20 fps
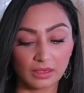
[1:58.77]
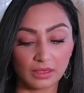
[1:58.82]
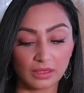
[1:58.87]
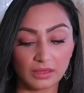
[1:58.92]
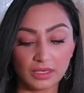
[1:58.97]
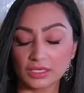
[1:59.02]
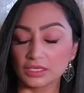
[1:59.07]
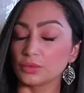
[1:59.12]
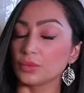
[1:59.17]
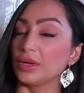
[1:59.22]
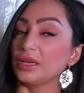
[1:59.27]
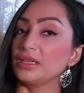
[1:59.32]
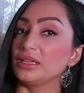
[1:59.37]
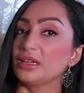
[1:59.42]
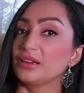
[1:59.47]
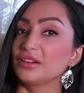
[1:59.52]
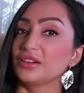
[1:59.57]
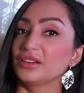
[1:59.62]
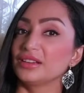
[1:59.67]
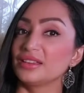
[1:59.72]
this one
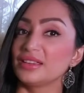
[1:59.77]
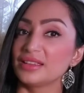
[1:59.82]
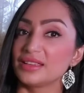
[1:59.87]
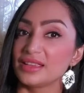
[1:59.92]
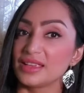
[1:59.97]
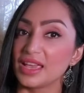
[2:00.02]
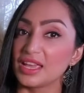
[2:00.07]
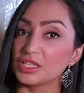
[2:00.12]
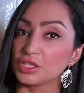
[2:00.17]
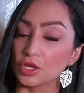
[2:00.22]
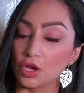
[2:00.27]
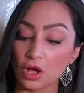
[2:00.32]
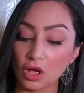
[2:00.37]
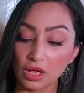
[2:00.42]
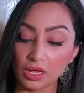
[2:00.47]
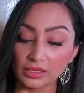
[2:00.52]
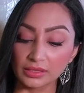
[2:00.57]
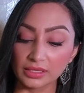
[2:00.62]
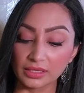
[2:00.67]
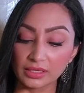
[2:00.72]
here. It's
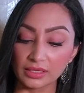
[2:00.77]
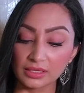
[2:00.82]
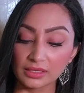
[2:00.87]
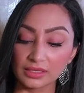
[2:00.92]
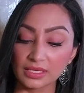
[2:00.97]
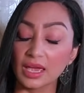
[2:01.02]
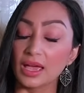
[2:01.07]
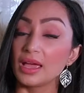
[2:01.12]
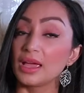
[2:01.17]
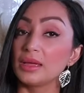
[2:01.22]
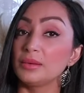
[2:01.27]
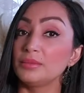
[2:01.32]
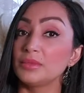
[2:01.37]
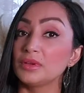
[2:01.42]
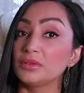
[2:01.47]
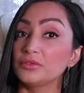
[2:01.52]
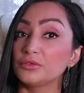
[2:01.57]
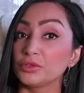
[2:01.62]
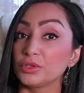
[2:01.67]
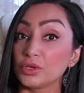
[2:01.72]
called
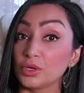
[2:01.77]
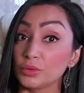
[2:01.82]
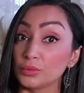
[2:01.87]
Time for